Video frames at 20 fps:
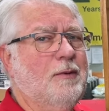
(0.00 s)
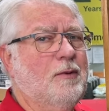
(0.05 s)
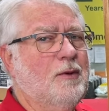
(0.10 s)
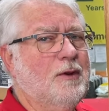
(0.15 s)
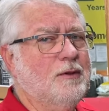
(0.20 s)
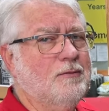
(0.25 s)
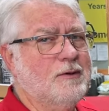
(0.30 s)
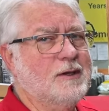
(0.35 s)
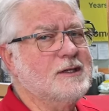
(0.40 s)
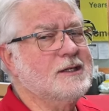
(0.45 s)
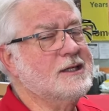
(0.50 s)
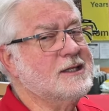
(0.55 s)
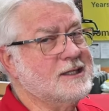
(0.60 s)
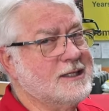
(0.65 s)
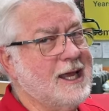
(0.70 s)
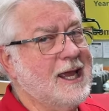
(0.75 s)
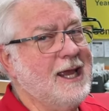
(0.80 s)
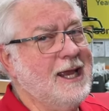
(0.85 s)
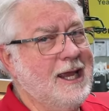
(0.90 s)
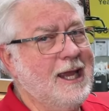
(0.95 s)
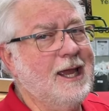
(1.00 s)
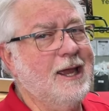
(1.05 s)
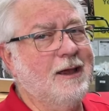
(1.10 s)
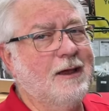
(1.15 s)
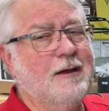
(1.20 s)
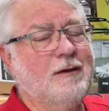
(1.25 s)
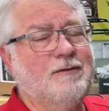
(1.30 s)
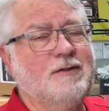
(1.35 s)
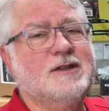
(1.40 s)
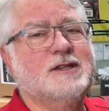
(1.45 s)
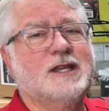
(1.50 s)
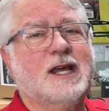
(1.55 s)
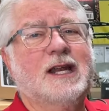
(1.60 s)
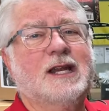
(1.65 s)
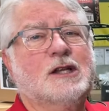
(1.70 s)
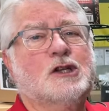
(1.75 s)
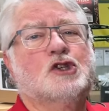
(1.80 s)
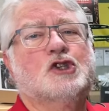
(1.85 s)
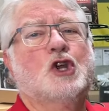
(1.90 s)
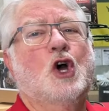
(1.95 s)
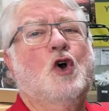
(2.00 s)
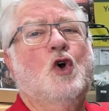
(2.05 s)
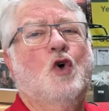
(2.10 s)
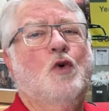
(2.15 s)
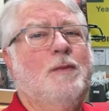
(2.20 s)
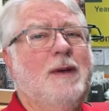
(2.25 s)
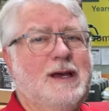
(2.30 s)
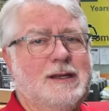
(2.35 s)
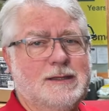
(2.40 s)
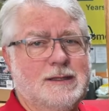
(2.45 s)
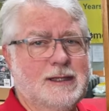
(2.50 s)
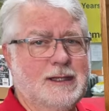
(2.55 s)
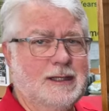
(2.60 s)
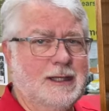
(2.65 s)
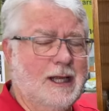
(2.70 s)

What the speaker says: one of the reasons they give is that it's so messy.